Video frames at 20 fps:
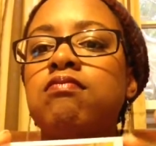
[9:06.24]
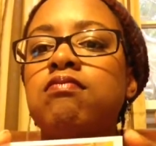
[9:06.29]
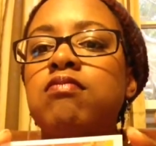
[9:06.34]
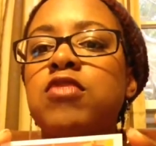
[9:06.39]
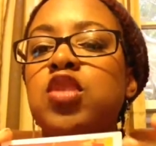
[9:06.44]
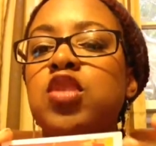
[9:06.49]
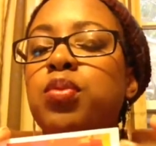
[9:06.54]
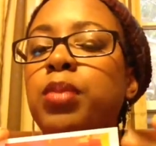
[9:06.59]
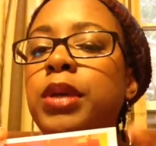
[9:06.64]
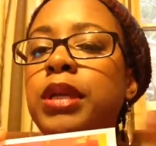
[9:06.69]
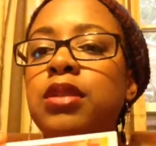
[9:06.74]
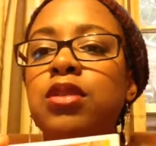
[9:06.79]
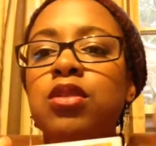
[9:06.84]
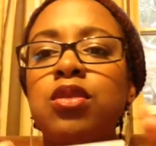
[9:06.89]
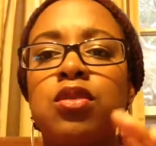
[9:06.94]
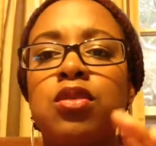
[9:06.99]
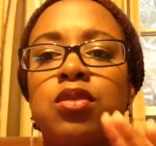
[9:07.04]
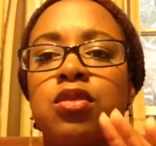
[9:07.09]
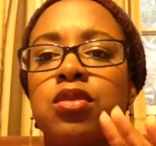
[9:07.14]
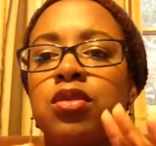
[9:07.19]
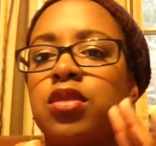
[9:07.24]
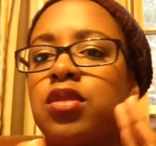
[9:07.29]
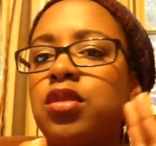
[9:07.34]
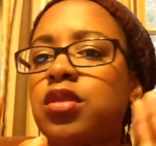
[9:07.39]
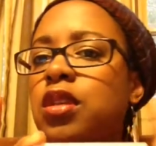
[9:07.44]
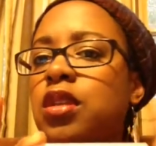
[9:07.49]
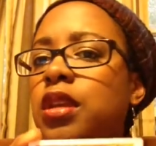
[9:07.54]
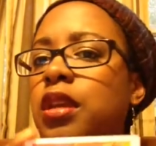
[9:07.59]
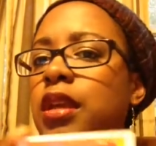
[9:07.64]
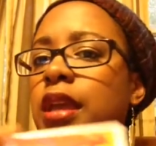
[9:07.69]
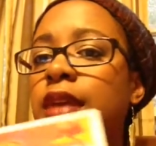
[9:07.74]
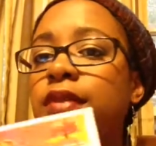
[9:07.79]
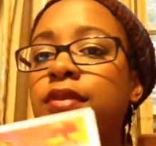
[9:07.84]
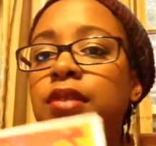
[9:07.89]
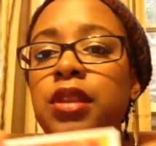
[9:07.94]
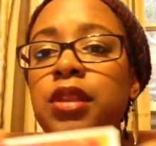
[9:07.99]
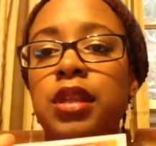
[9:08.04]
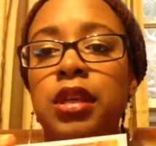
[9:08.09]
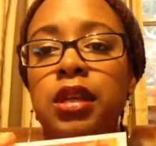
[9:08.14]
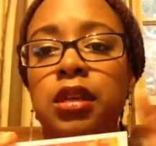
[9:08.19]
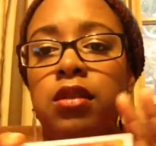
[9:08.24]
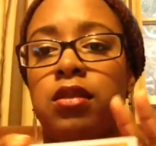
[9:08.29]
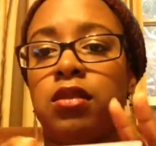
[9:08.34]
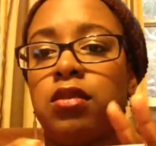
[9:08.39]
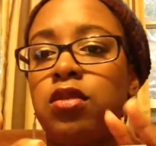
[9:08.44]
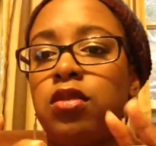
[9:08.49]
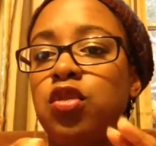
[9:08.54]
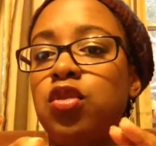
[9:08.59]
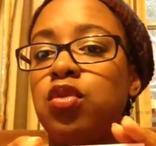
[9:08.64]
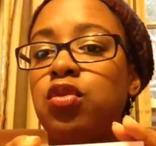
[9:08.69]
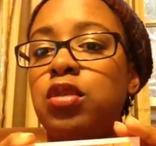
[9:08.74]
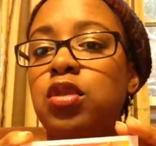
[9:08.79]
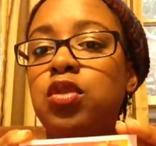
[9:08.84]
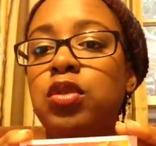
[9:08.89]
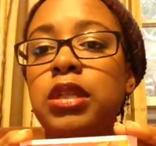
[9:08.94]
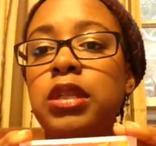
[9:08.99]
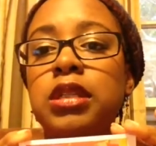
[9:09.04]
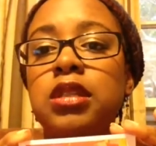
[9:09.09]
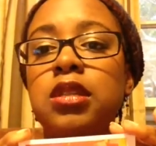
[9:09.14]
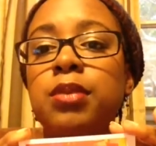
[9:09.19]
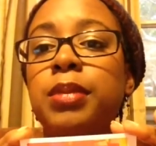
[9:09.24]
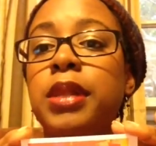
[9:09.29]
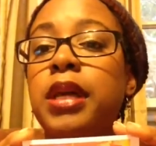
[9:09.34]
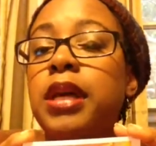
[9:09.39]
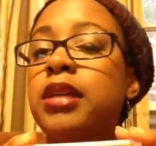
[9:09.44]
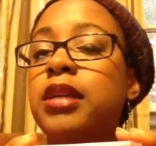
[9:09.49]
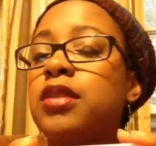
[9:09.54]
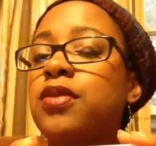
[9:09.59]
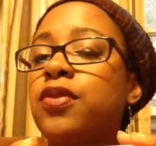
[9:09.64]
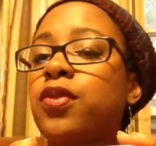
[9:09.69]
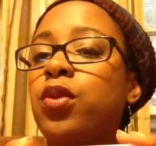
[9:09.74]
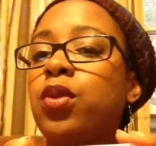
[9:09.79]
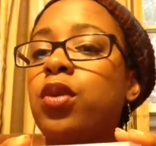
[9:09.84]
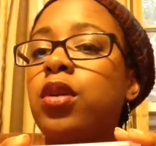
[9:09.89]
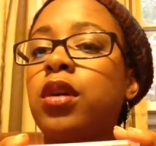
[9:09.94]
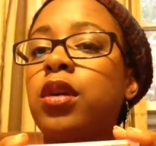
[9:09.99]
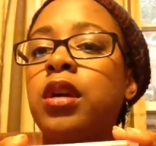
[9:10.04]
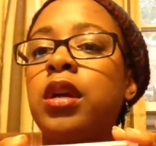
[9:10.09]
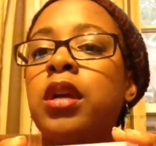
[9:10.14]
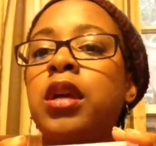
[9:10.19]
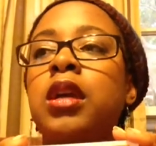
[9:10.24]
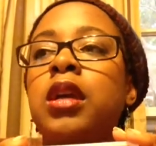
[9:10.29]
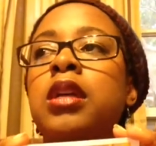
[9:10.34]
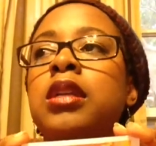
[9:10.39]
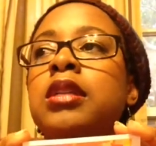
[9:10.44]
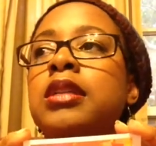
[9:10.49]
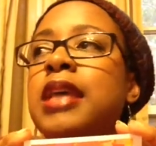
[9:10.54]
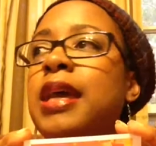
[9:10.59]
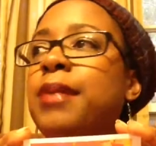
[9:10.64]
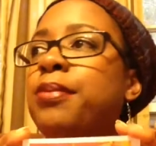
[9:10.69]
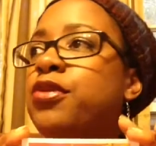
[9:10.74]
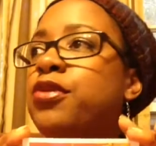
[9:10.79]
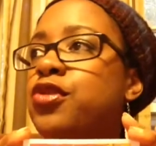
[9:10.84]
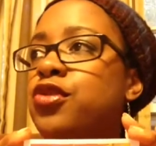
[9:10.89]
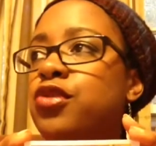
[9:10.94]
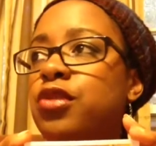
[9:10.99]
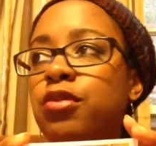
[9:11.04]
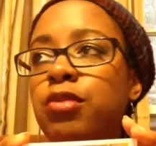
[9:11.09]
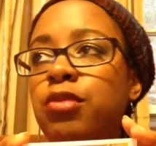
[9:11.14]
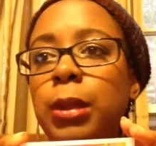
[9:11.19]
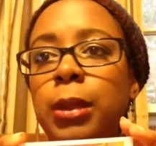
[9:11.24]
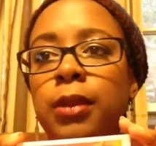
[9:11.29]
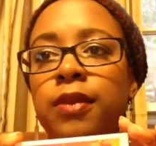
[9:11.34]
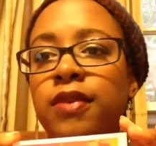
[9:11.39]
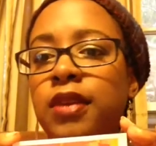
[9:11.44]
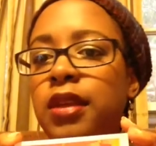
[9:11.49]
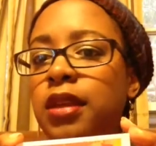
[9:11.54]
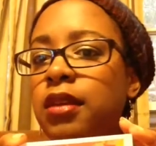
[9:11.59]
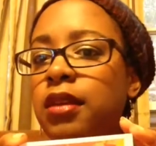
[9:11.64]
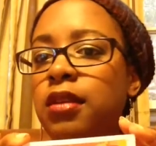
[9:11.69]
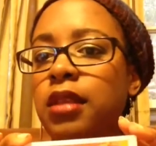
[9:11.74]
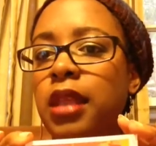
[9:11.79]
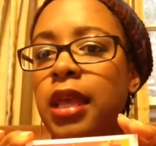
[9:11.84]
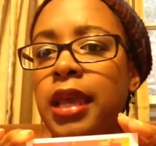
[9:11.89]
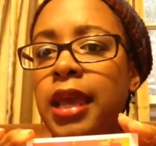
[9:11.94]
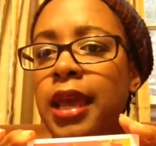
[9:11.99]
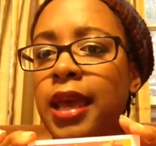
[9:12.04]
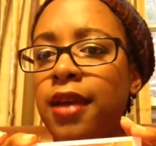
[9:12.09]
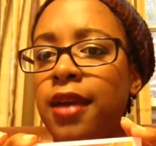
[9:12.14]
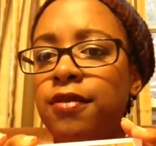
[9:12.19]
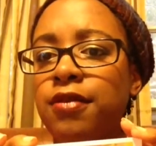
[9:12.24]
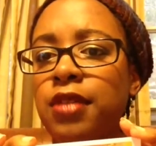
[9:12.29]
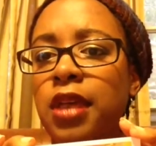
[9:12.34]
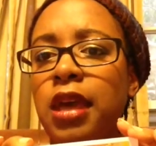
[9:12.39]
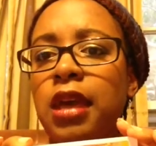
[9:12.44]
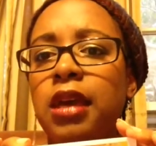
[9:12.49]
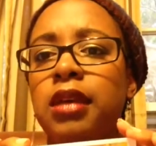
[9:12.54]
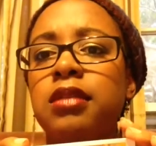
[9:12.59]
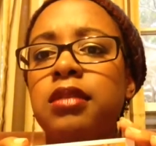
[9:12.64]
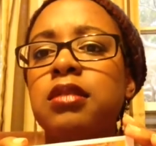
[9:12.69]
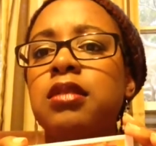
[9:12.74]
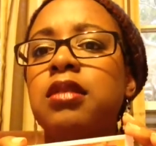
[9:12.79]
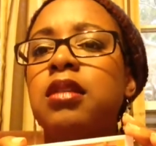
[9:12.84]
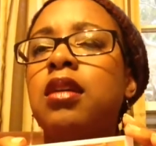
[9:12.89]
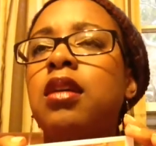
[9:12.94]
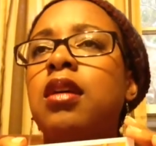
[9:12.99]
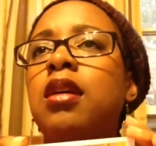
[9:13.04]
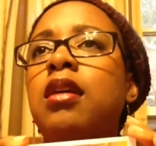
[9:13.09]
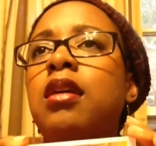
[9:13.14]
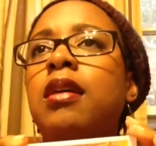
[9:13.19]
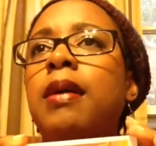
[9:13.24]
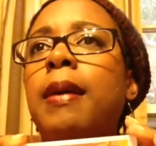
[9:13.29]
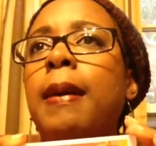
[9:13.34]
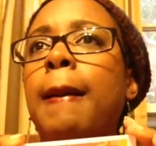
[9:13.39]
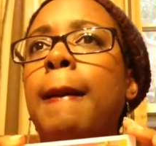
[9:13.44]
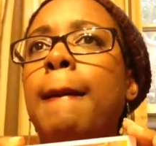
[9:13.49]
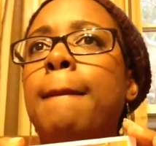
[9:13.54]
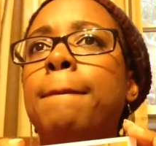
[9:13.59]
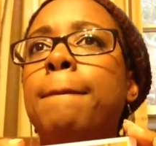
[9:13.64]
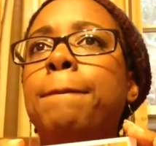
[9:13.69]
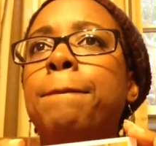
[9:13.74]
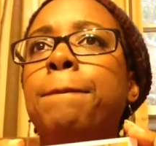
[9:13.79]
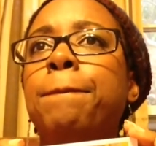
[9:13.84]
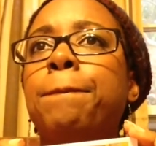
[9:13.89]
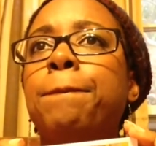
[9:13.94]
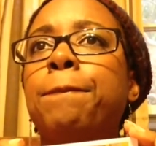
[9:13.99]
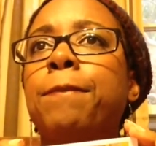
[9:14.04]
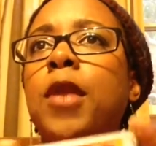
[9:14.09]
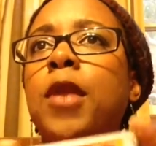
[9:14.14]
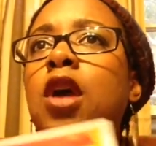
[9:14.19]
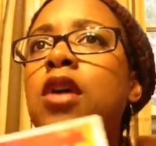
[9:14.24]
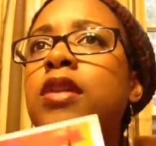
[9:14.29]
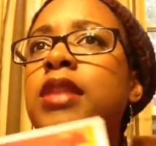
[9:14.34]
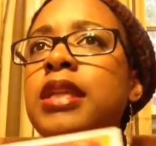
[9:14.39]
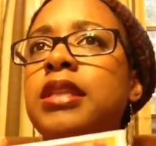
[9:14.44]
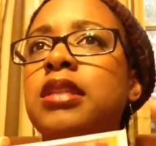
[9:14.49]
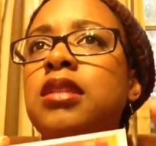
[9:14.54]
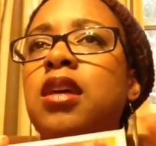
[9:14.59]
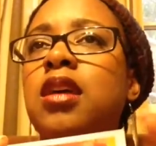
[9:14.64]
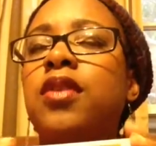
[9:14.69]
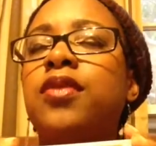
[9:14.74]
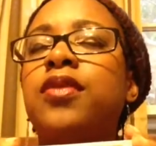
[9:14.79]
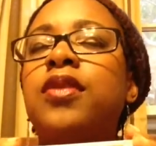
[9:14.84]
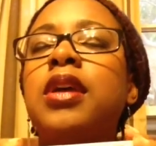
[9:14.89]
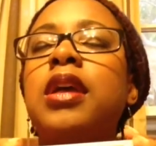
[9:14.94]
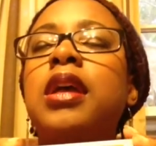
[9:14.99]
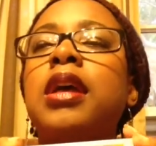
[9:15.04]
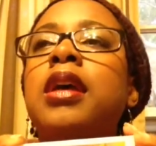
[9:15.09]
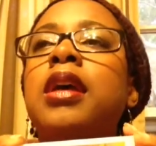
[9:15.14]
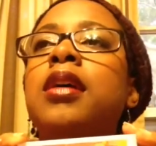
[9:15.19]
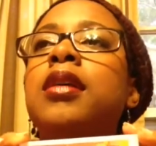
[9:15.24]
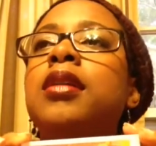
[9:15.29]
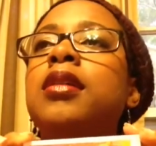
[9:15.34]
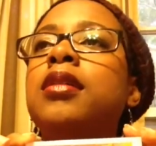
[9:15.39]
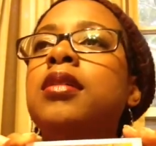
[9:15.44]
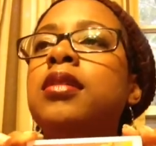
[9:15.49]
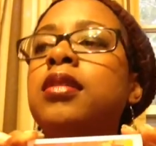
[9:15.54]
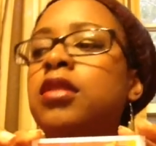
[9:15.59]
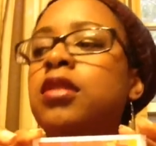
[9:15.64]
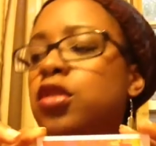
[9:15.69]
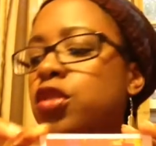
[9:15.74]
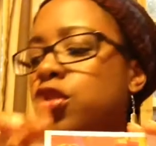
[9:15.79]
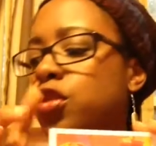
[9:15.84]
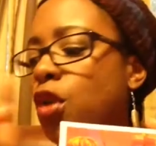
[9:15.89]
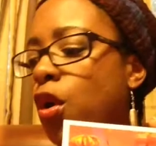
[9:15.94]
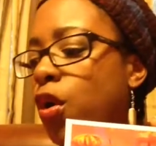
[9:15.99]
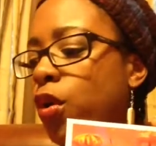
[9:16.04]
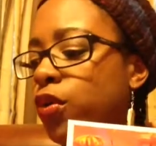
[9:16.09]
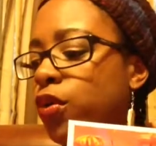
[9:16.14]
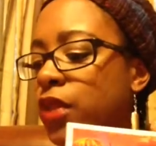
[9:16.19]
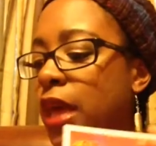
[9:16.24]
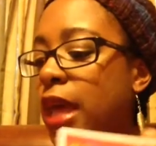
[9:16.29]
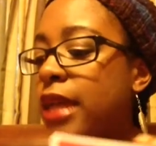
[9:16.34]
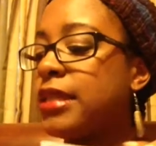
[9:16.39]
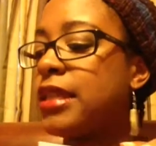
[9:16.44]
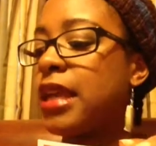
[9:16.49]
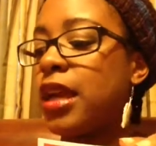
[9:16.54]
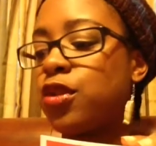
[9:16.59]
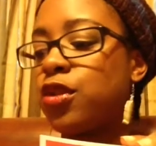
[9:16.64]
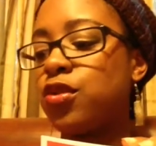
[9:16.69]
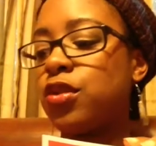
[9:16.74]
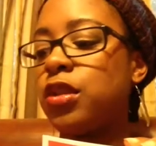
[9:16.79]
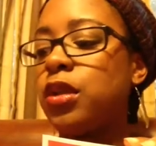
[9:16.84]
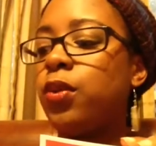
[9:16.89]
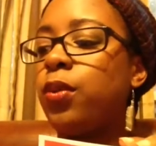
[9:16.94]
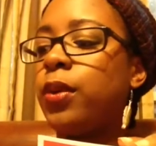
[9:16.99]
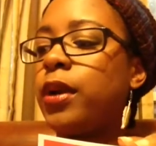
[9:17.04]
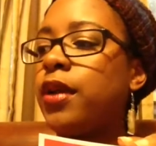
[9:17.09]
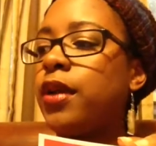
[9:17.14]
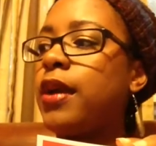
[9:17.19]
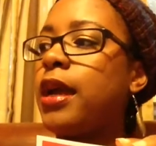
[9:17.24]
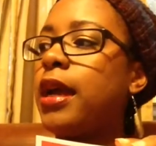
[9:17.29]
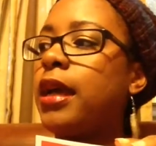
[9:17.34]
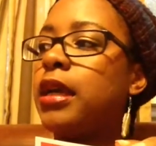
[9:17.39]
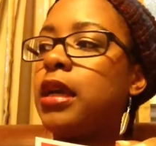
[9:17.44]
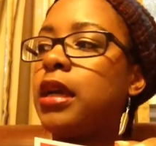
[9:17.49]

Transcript: spindles, everything. You need supplies for tapestry weaving. They have that, all that stuff. So that's actually where I